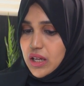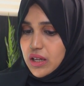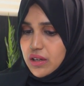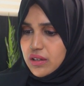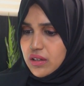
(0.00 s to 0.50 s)

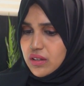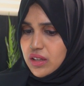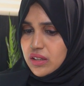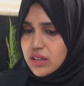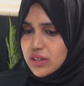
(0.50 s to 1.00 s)
And
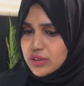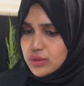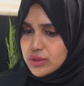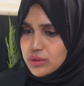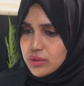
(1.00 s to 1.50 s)
then there is
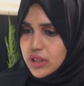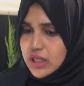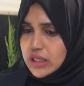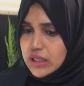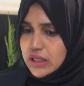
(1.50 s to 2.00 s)
also
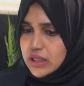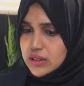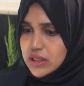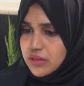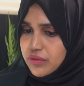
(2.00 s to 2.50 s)
an
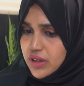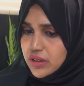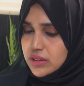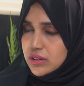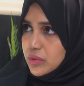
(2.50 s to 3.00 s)
increase in
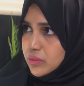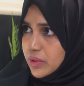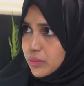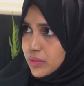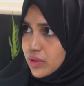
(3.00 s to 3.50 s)
awareness among
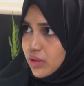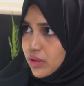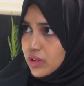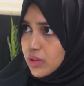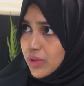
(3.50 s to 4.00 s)
people
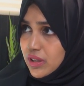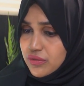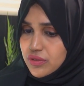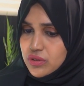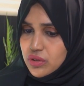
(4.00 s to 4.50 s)
on the
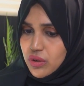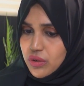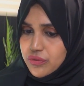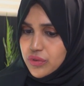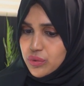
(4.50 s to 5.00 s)
benefits
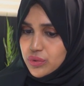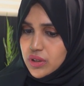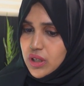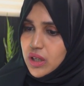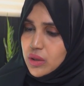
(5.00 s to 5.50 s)
of
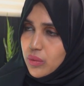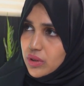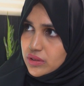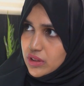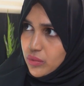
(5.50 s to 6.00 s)
using air
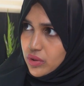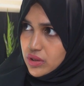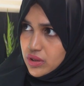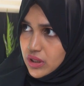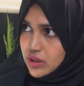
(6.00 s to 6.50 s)
quality
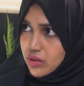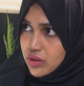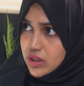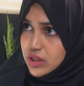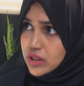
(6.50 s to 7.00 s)
monitoring
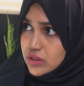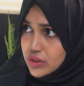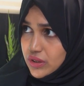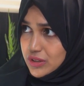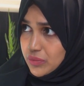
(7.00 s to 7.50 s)
on a
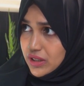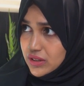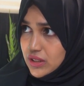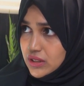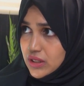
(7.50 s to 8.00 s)
continuous
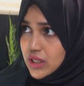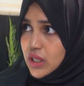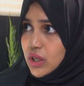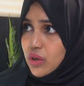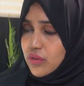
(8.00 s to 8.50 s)
basis
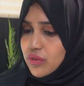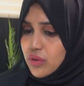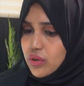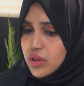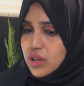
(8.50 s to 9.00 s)

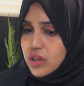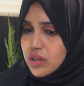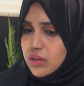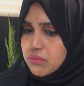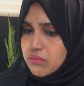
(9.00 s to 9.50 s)
for
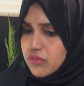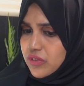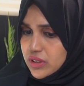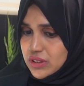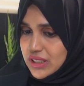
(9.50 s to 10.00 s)

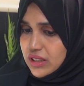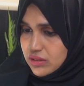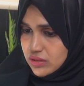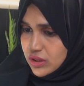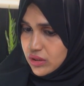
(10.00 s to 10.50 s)

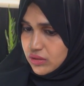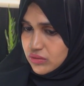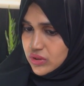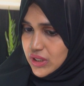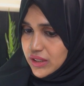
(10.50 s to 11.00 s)
firstly
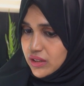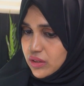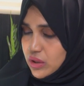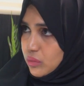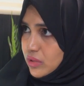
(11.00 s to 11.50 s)
tracking
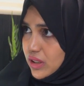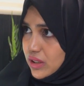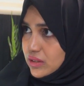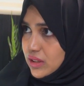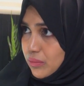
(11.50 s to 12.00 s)
the human
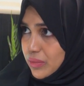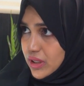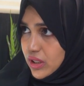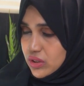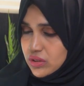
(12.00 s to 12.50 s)
health and
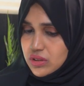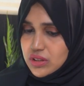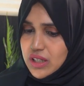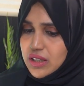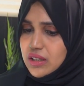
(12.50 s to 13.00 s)
implications.
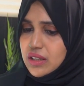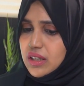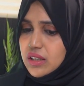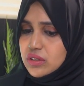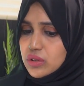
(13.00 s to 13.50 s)

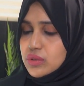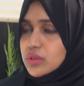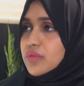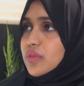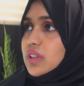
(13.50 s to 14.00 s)
Secondly, it's
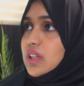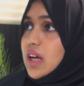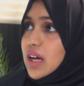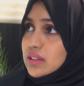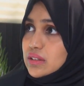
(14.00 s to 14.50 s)
also for
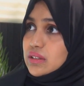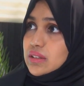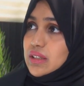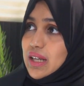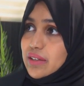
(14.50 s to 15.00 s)
the asset
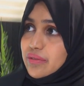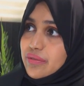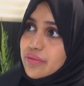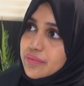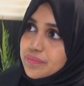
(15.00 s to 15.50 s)
life.